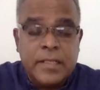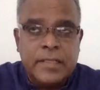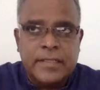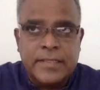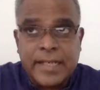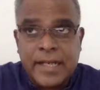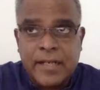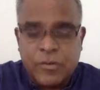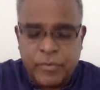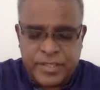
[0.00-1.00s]
The
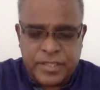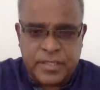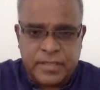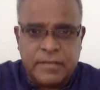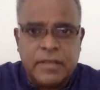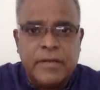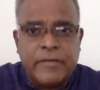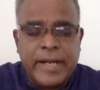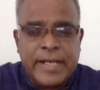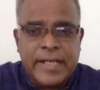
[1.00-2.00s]
second question,
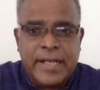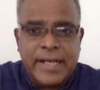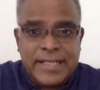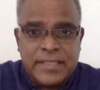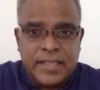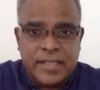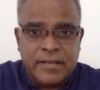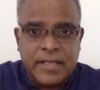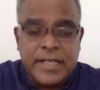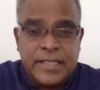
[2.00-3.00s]
writing an essay,
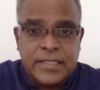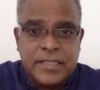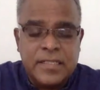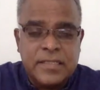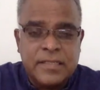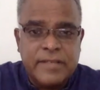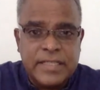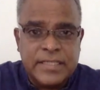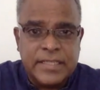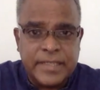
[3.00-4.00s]
a discursive essay,